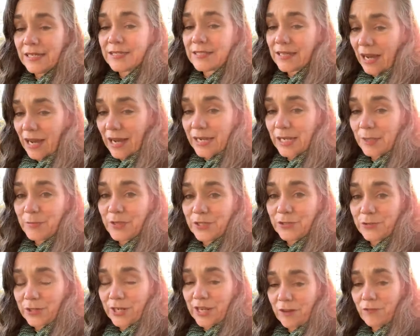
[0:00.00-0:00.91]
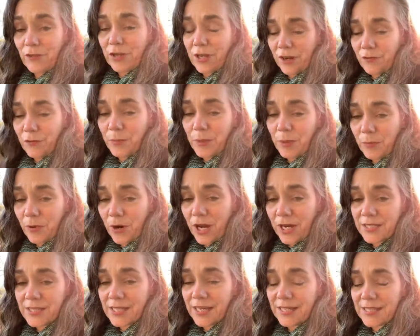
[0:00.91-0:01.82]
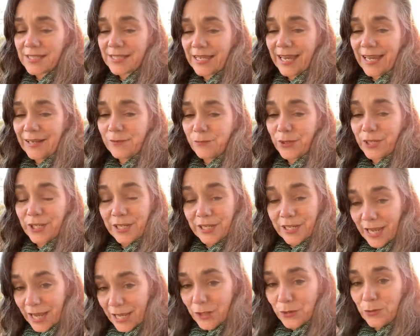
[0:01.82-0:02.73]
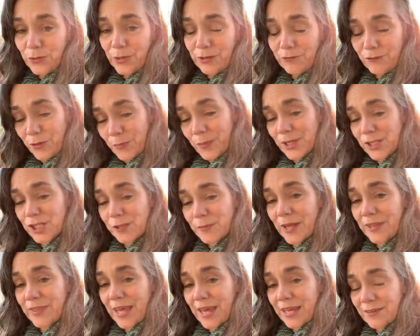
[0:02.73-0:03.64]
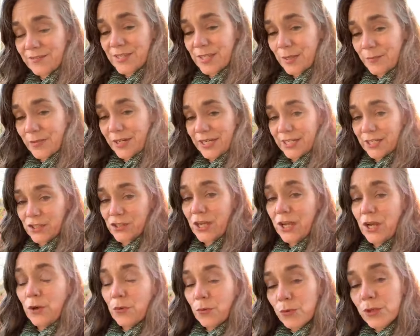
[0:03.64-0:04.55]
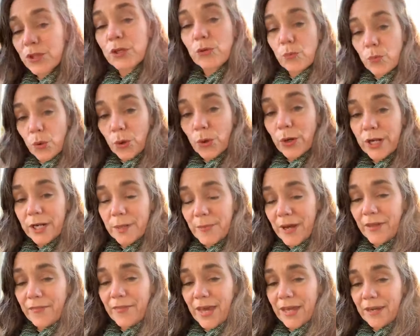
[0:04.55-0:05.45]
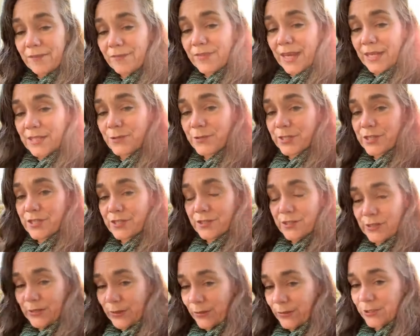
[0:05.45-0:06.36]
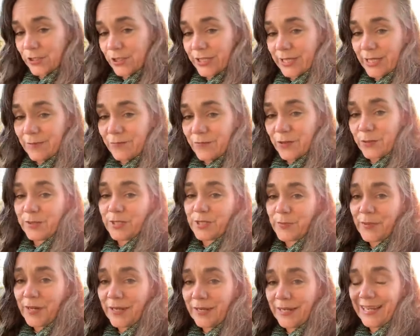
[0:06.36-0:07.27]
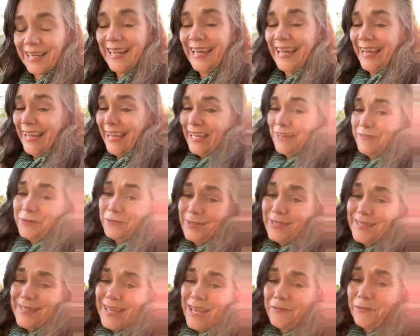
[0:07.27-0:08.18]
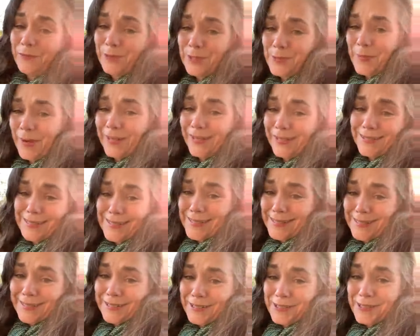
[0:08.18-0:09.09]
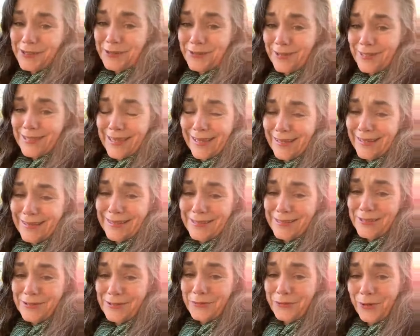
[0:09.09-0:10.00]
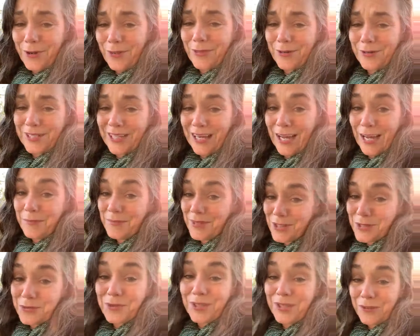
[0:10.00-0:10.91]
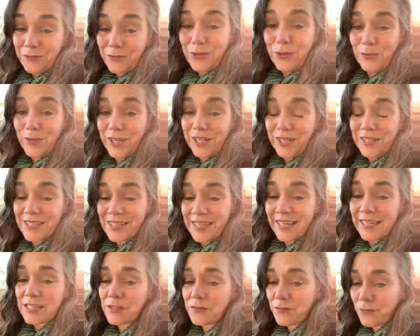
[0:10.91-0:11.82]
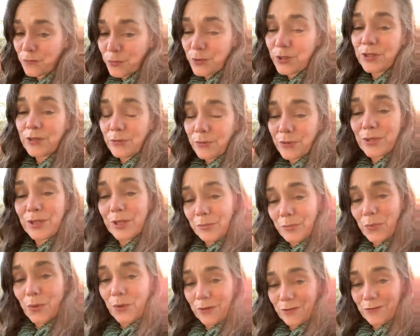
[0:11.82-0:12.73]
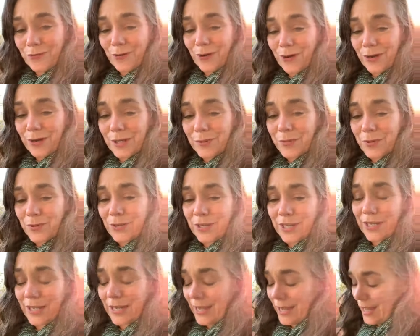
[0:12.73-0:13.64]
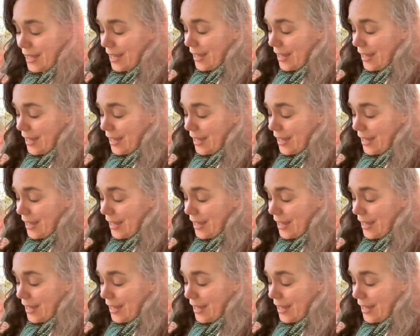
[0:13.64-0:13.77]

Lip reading: document or government process. And we can get you information about that if somebody is really worried about that, if that's what's discouraging them from responding. If the reason they haven't responded is because they just don't think that it's worth their time, it's really a few minutes, and it's really, really important for our community.